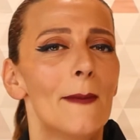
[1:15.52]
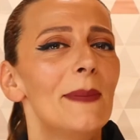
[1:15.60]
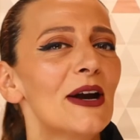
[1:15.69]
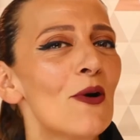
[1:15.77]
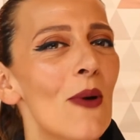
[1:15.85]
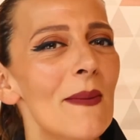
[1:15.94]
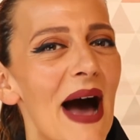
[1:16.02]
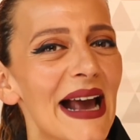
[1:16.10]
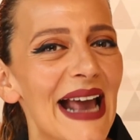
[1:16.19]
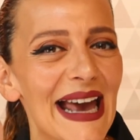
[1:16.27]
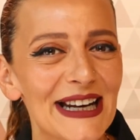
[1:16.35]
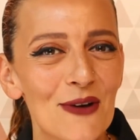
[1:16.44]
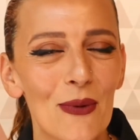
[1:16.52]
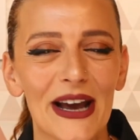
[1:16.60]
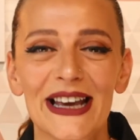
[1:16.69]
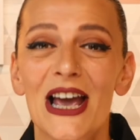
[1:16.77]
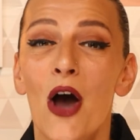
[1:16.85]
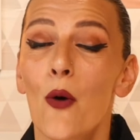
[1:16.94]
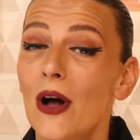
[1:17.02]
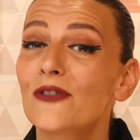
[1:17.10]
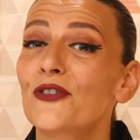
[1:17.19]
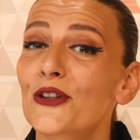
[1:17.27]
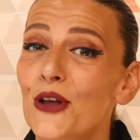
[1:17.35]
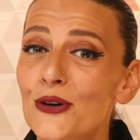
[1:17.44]
But who am I anyway? Well,
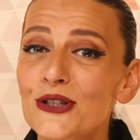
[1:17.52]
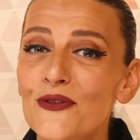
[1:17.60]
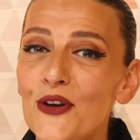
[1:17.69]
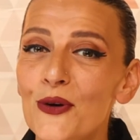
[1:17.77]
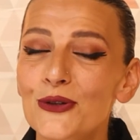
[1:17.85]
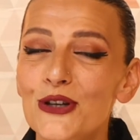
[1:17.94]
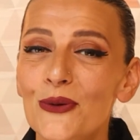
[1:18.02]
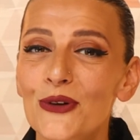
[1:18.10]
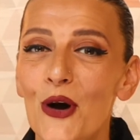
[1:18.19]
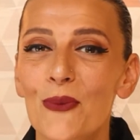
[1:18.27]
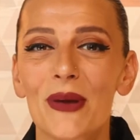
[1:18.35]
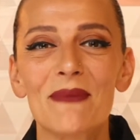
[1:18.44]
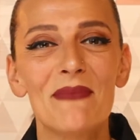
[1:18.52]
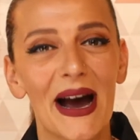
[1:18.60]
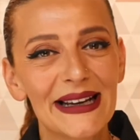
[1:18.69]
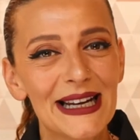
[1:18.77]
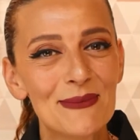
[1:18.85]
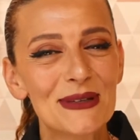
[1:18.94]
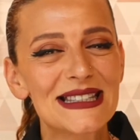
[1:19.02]
for those of you who don't know me, my name